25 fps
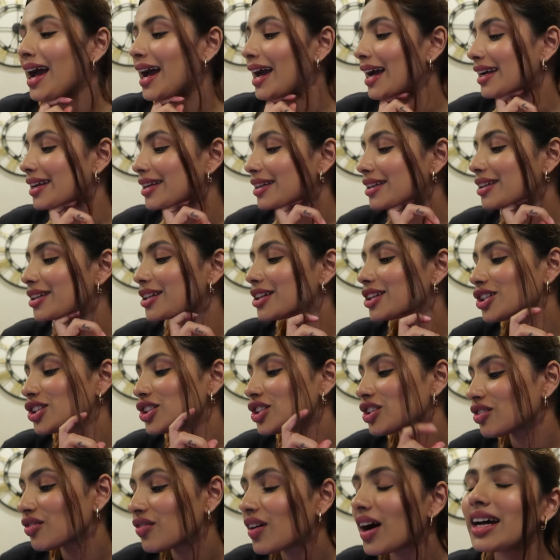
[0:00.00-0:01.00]
and
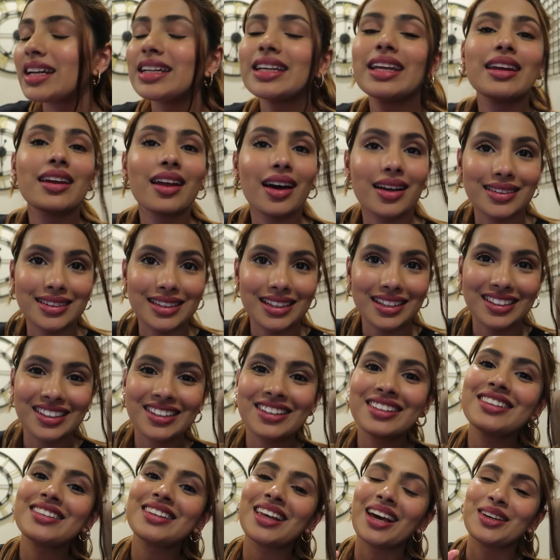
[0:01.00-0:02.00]
Shivani
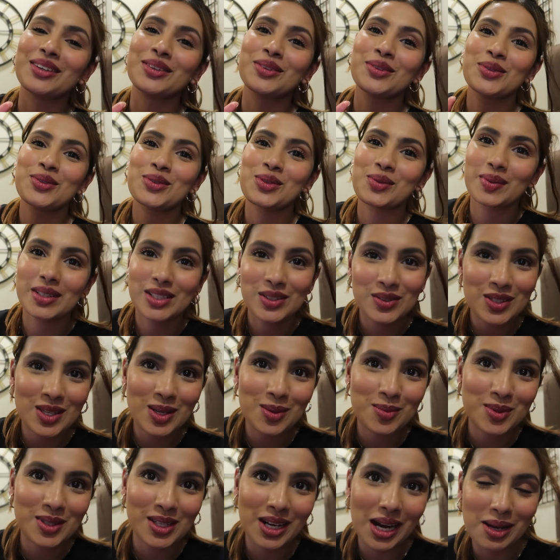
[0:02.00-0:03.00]
Nandekar. Thank you so much for
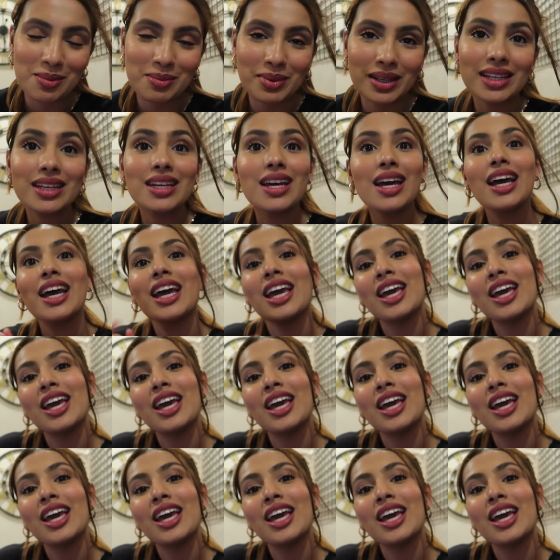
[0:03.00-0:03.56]
subscribing.